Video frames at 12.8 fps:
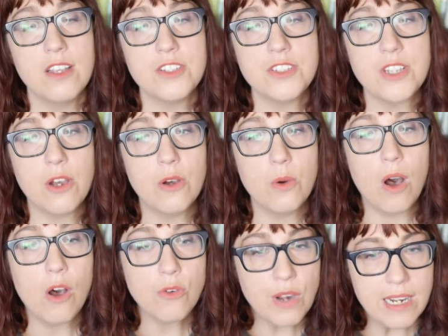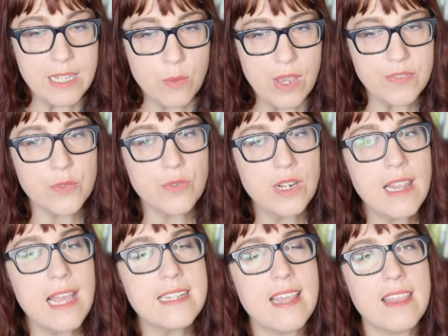So already we have to
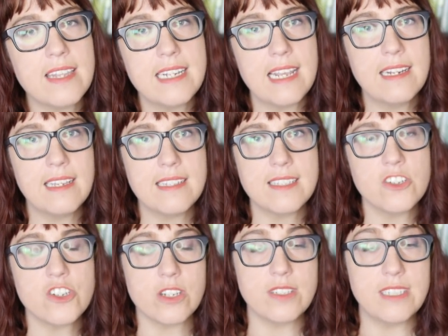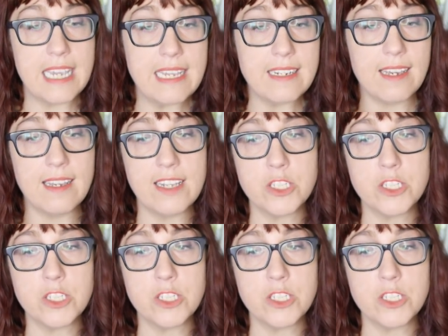realize that the data isn't just data.